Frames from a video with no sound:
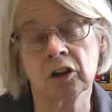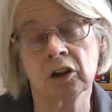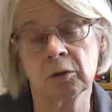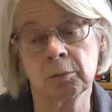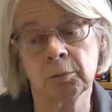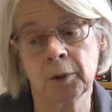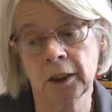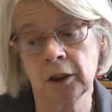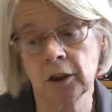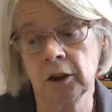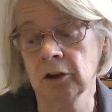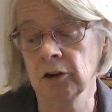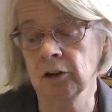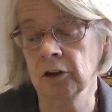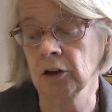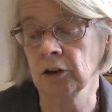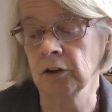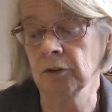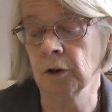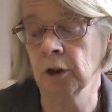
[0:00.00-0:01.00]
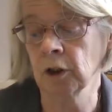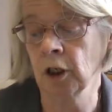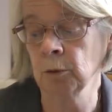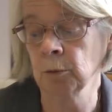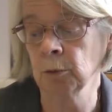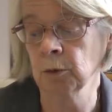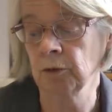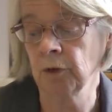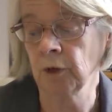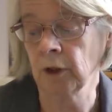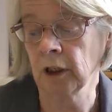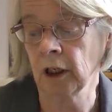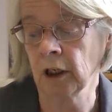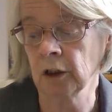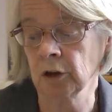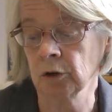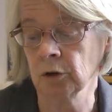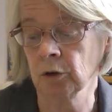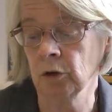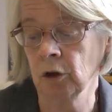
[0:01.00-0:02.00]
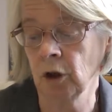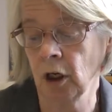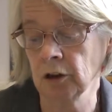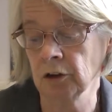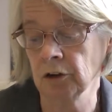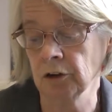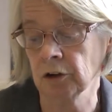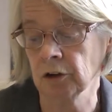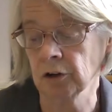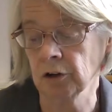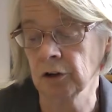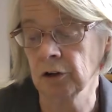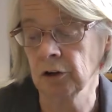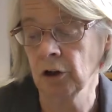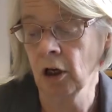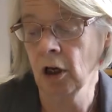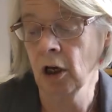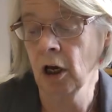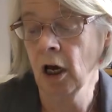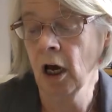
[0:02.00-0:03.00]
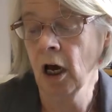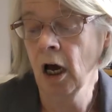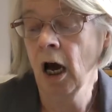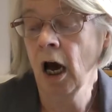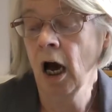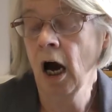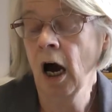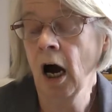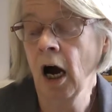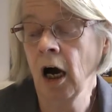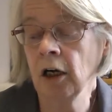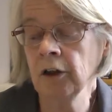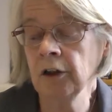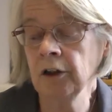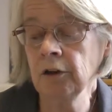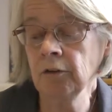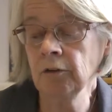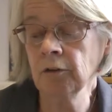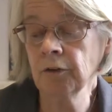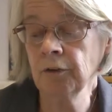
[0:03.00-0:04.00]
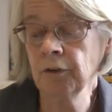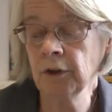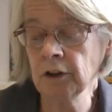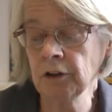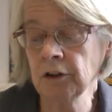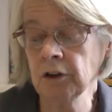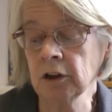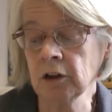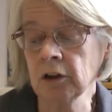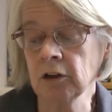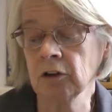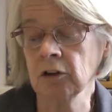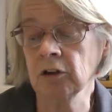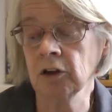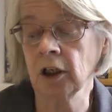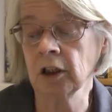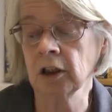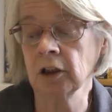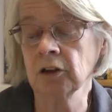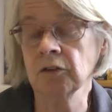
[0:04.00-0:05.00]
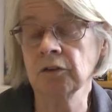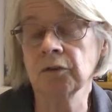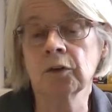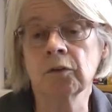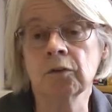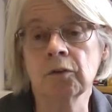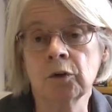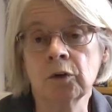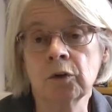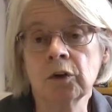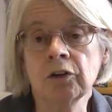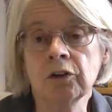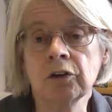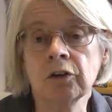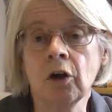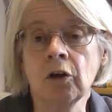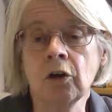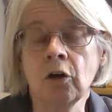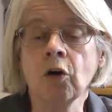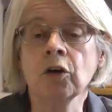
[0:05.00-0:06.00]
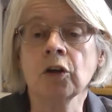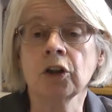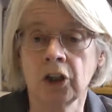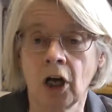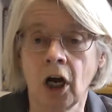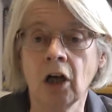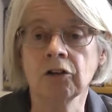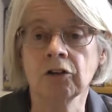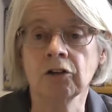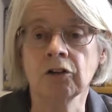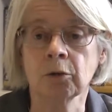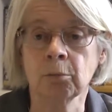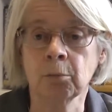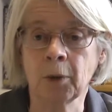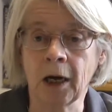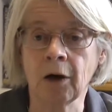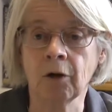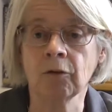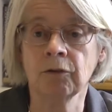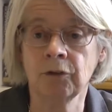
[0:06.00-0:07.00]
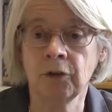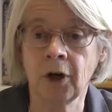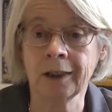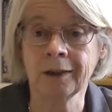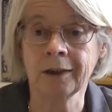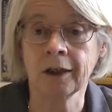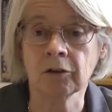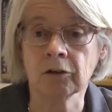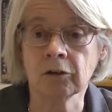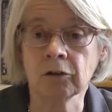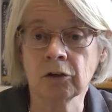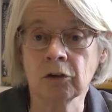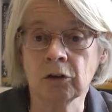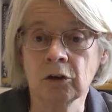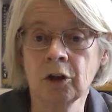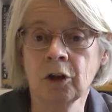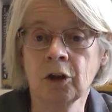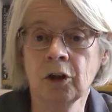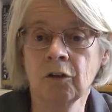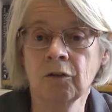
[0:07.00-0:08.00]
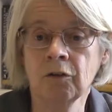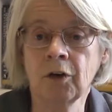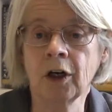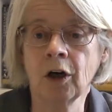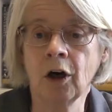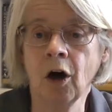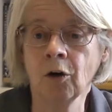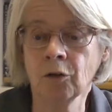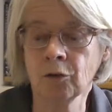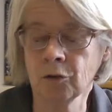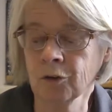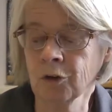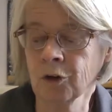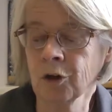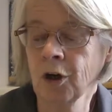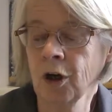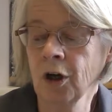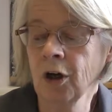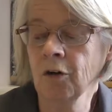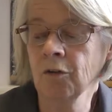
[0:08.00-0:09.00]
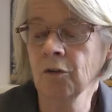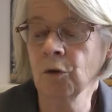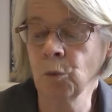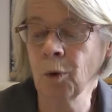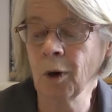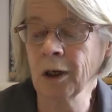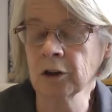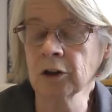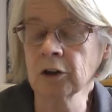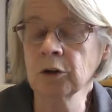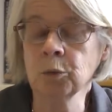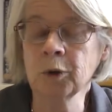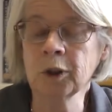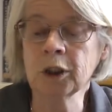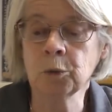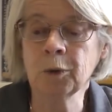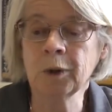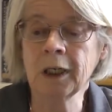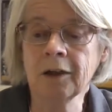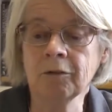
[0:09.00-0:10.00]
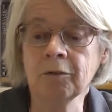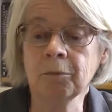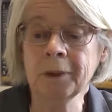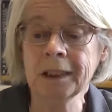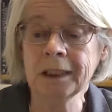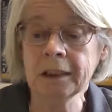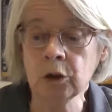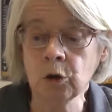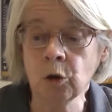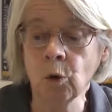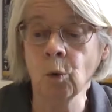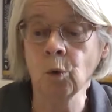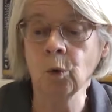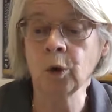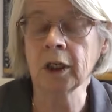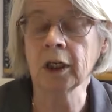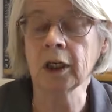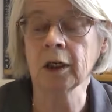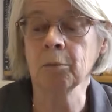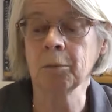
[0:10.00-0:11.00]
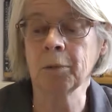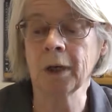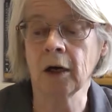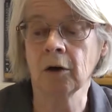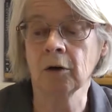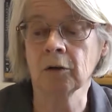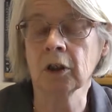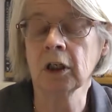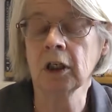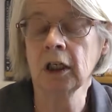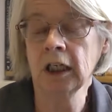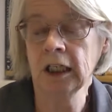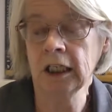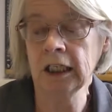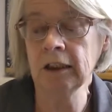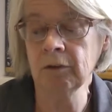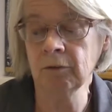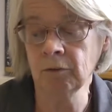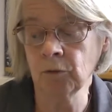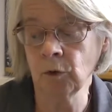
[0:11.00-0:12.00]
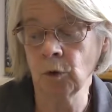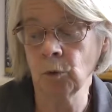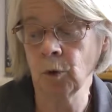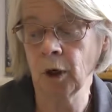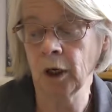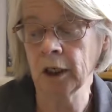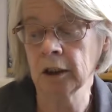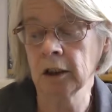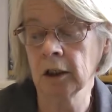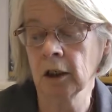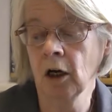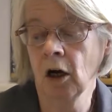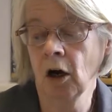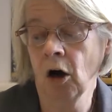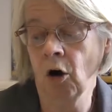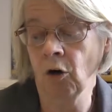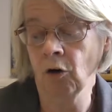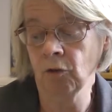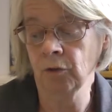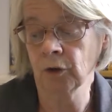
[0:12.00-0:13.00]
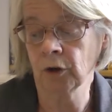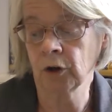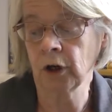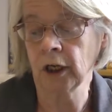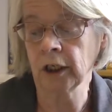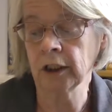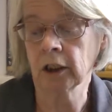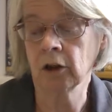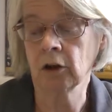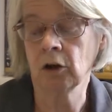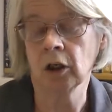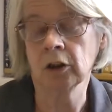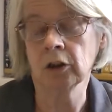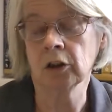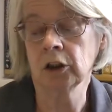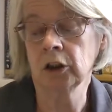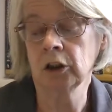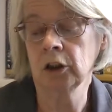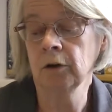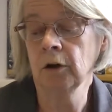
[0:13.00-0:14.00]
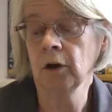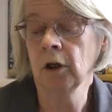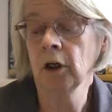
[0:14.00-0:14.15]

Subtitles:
especially since the global financial crisis, I think the first thing to say is that the risks are not just about finance. They aren't the ones which we have been talking about in the wake of the credit crunch.